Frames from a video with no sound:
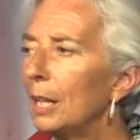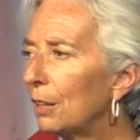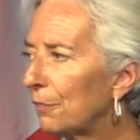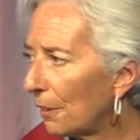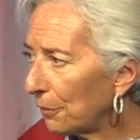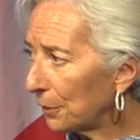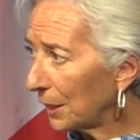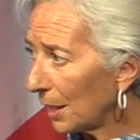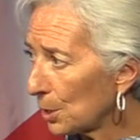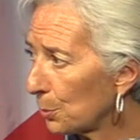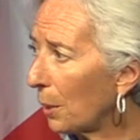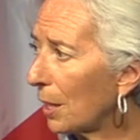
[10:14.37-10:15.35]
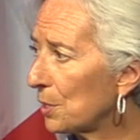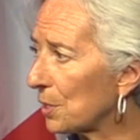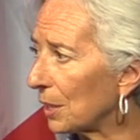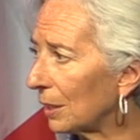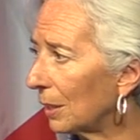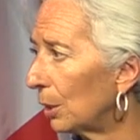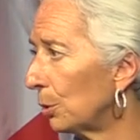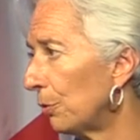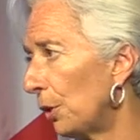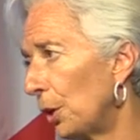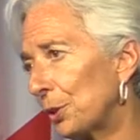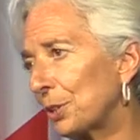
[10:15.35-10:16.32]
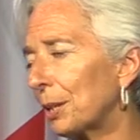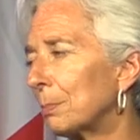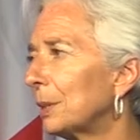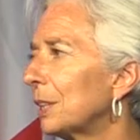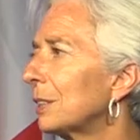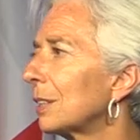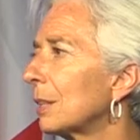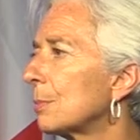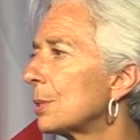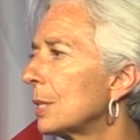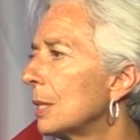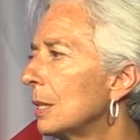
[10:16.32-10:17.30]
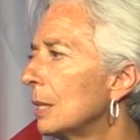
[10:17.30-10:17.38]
if Africa is rising, and you've heard that many times,